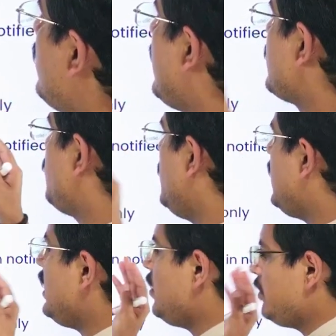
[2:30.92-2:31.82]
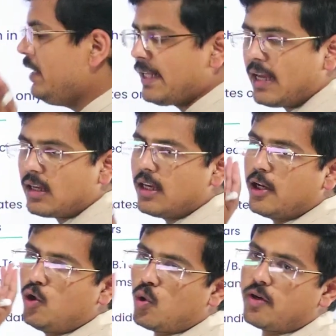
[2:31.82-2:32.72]
is BE BTech
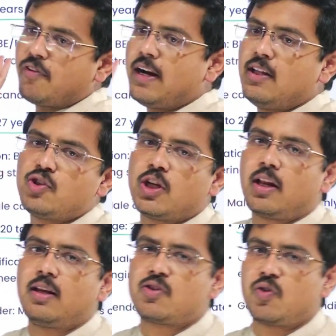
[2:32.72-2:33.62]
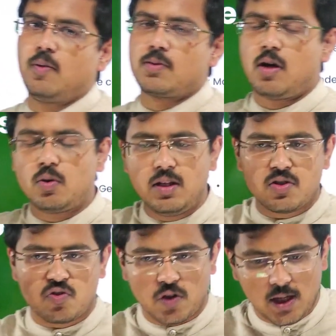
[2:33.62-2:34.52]
in notified engineering streams. Now these
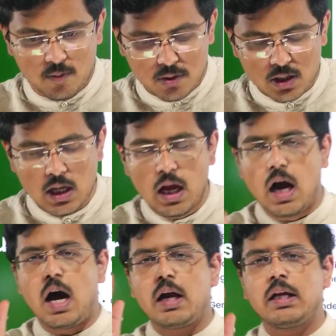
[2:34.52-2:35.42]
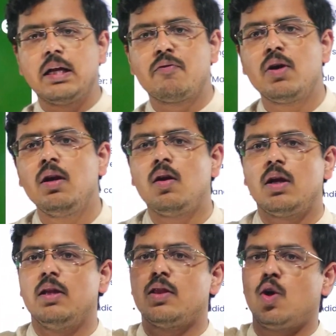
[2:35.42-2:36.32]
streams are given
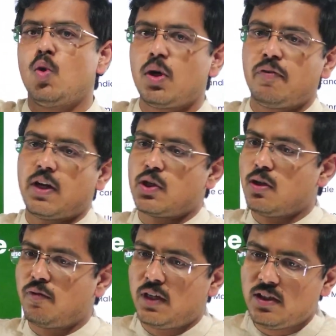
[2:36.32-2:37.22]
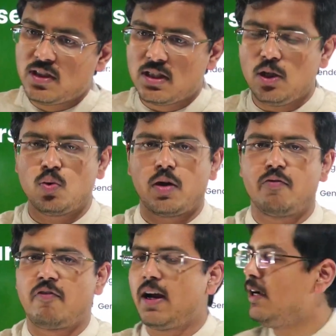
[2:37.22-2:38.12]
in the notification of TGC. You can find